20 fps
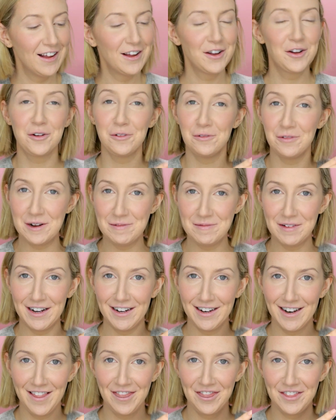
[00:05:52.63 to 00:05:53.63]
Karima
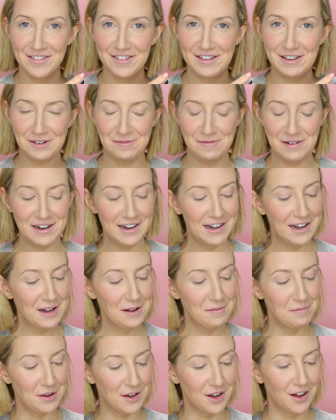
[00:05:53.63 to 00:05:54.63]
lent this to me
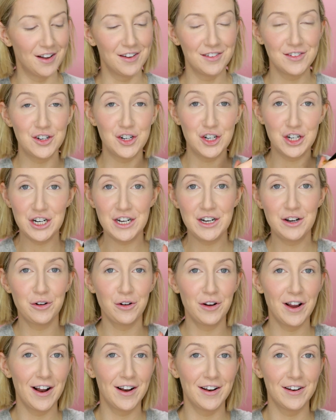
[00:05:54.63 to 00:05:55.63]
because she
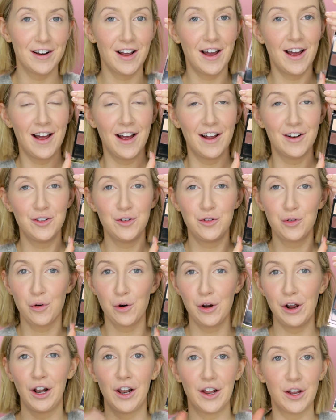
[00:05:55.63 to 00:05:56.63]
created a
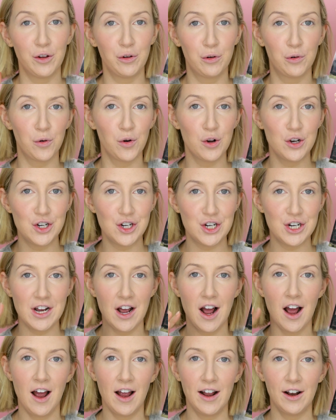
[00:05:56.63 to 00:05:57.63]
tutorial, like a grungy
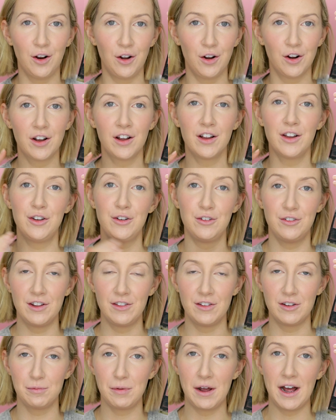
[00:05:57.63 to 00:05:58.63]
eye look using
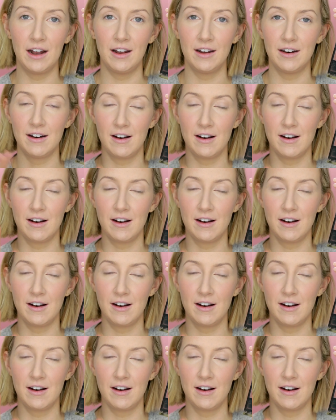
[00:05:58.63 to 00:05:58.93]
this palette.